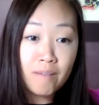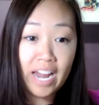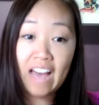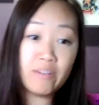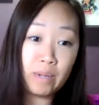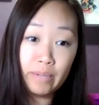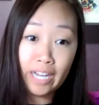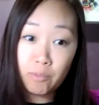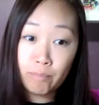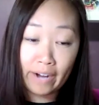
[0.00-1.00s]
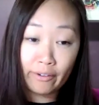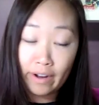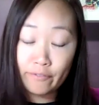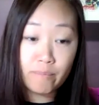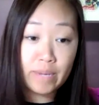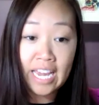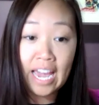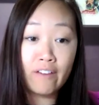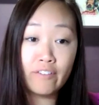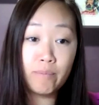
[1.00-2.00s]
but i have a public health background for me
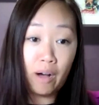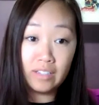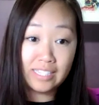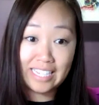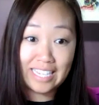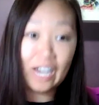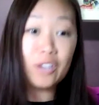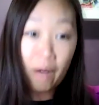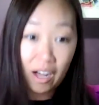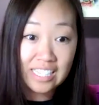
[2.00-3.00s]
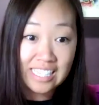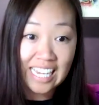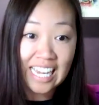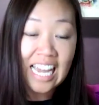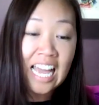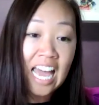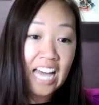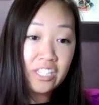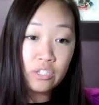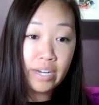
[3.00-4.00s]
every policy is health policy
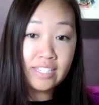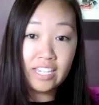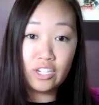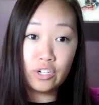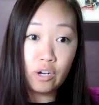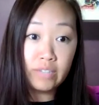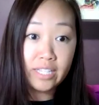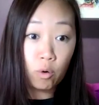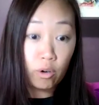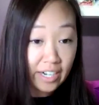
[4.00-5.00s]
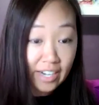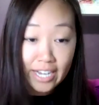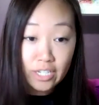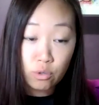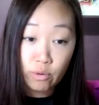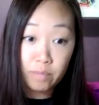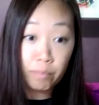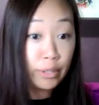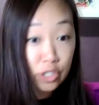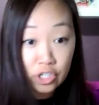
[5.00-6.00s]
and so i said you know let's organize you guys
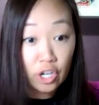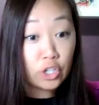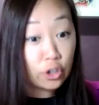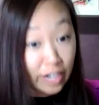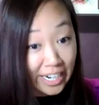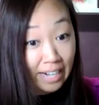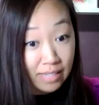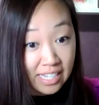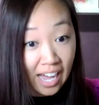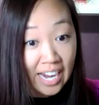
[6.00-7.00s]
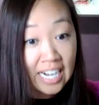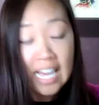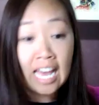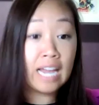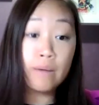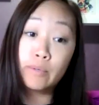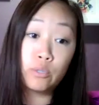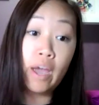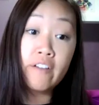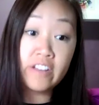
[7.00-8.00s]
push on your end outside and i will do
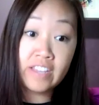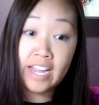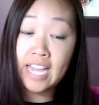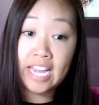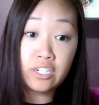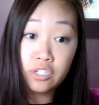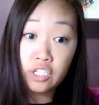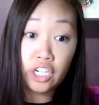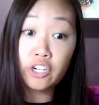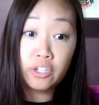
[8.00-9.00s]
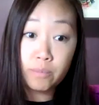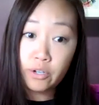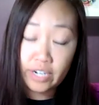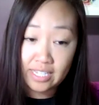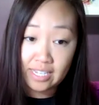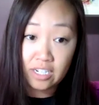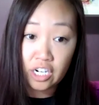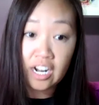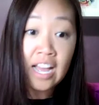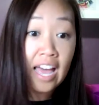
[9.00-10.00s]
everything i can to secure a community
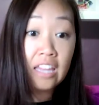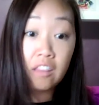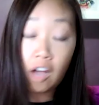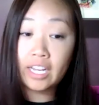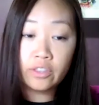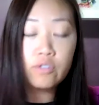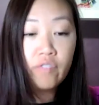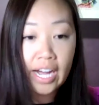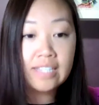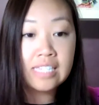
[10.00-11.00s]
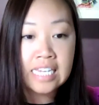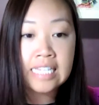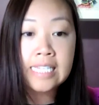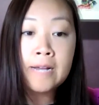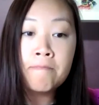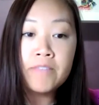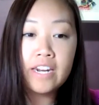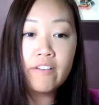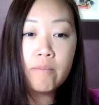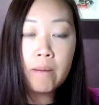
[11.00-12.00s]
center and lock in those vaccines. And
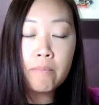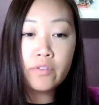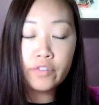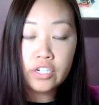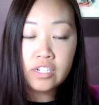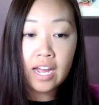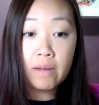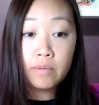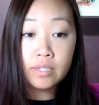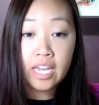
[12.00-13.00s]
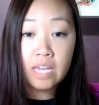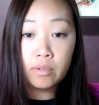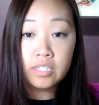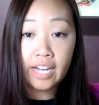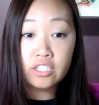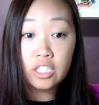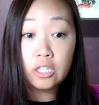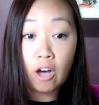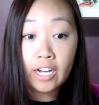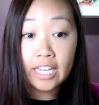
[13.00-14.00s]
I remember the first time I was able to actually
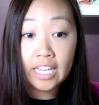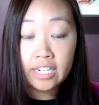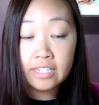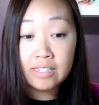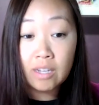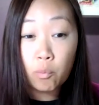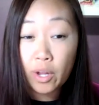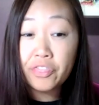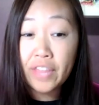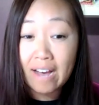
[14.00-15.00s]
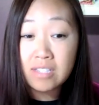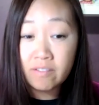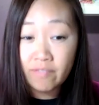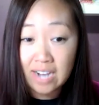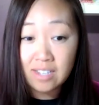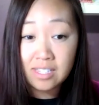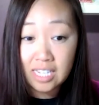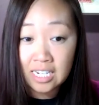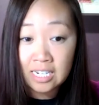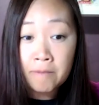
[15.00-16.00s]
lock in 1,000
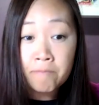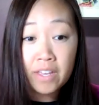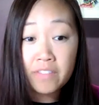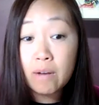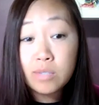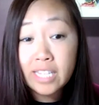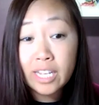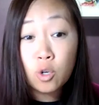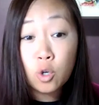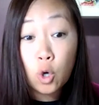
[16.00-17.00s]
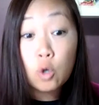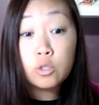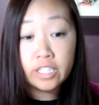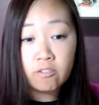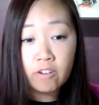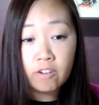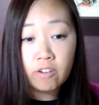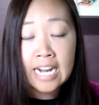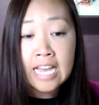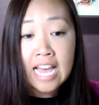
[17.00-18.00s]
vaccine, and that was like golden,
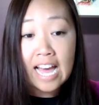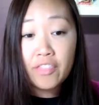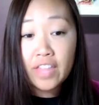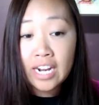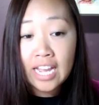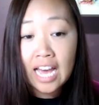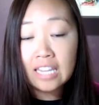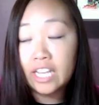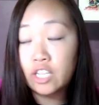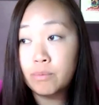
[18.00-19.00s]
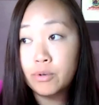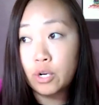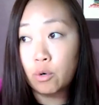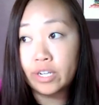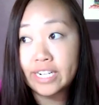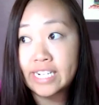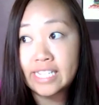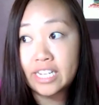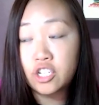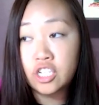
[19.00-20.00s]
right? And then I had like community
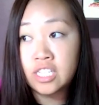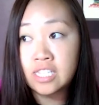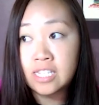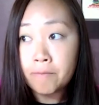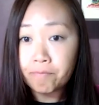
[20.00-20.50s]
organizations,